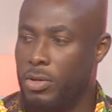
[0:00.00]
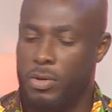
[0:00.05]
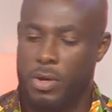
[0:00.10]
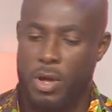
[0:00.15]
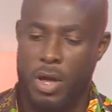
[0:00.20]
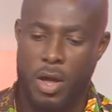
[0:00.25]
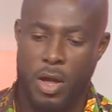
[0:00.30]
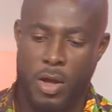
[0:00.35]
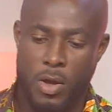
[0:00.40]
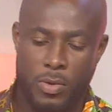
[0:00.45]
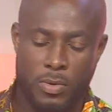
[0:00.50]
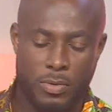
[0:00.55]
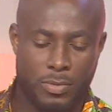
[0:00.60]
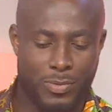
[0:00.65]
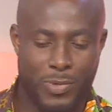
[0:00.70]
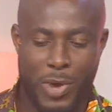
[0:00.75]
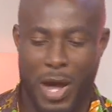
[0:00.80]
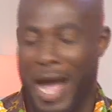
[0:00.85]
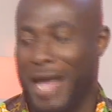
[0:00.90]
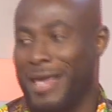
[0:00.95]
Oh,
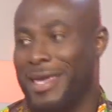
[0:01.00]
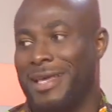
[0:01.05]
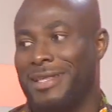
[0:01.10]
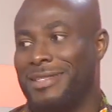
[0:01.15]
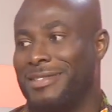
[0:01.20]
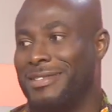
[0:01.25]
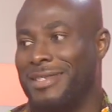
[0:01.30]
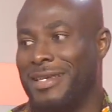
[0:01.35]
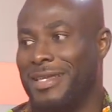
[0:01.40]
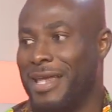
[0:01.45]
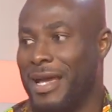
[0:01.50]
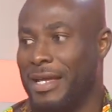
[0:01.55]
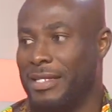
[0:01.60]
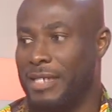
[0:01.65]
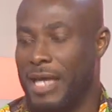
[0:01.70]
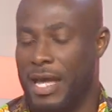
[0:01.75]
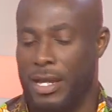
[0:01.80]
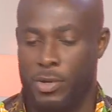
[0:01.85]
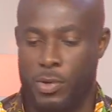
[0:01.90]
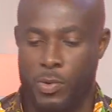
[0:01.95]
well, I can't say
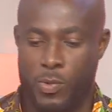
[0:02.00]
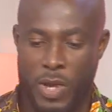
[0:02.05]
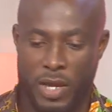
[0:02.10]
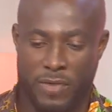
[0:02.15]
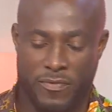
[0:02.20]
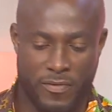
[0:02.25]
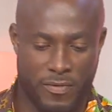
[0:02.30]
that. I don't work